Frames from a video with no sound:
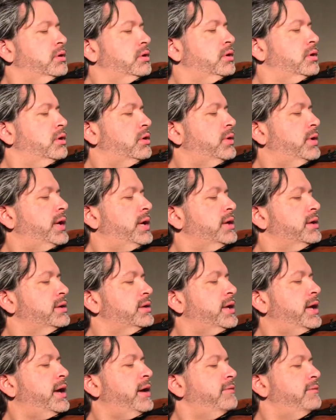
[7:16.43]
All right,
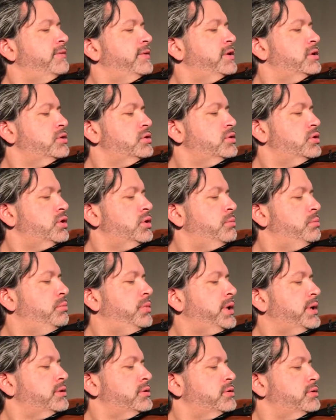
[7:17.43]
lavender
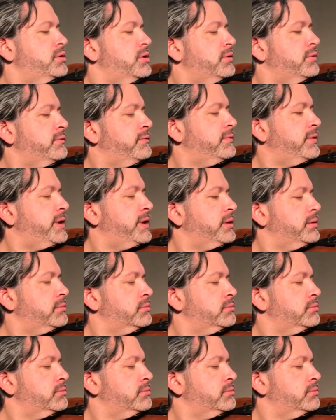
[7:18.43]
butterfly.